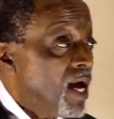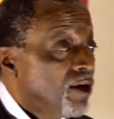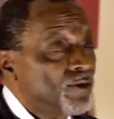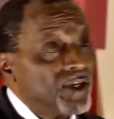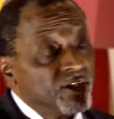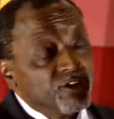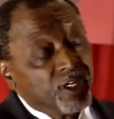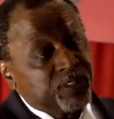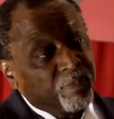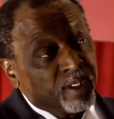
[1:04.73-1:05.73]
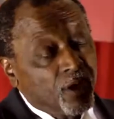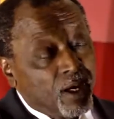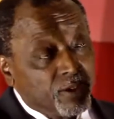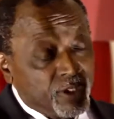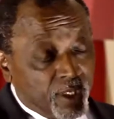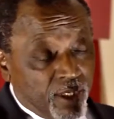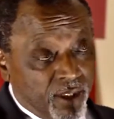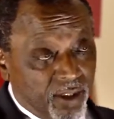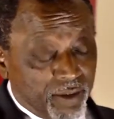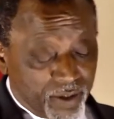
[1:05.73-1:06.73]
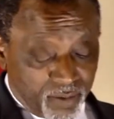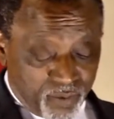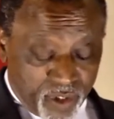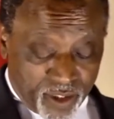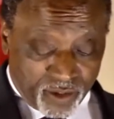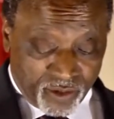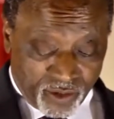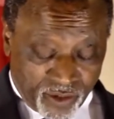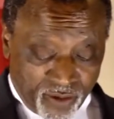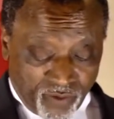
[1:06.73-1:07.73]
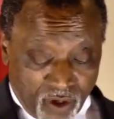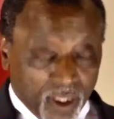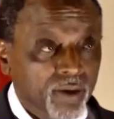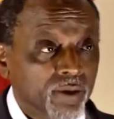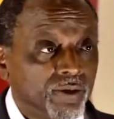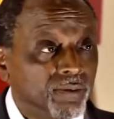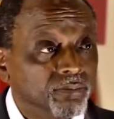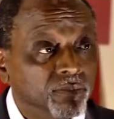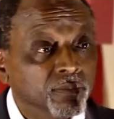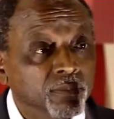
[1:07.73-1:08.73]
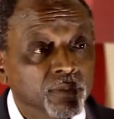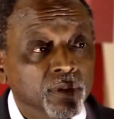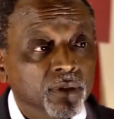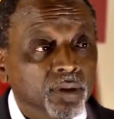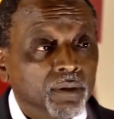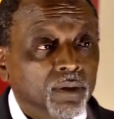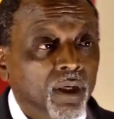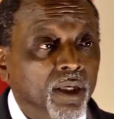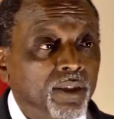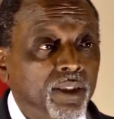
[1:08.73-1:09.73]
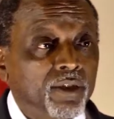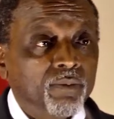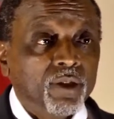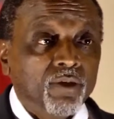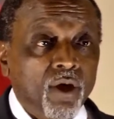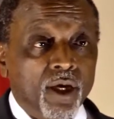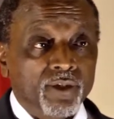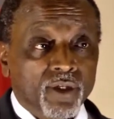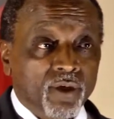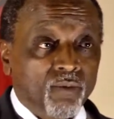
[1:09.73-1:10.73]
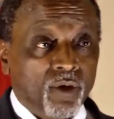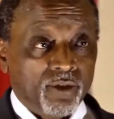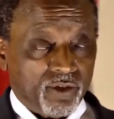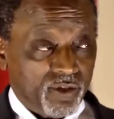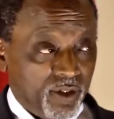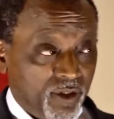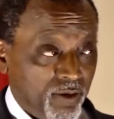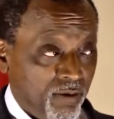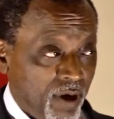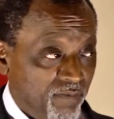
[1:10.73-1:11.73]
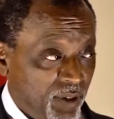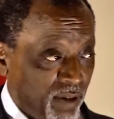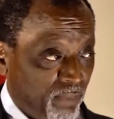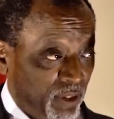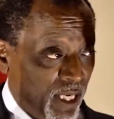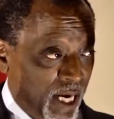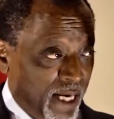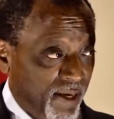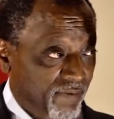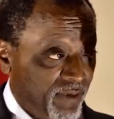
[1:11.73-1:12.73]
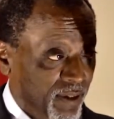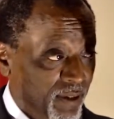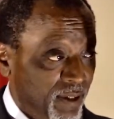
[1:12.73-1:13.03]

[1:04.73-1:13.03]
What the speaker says: I don't think it's just because it is the precondition of all others. I think it's because once you have been deprived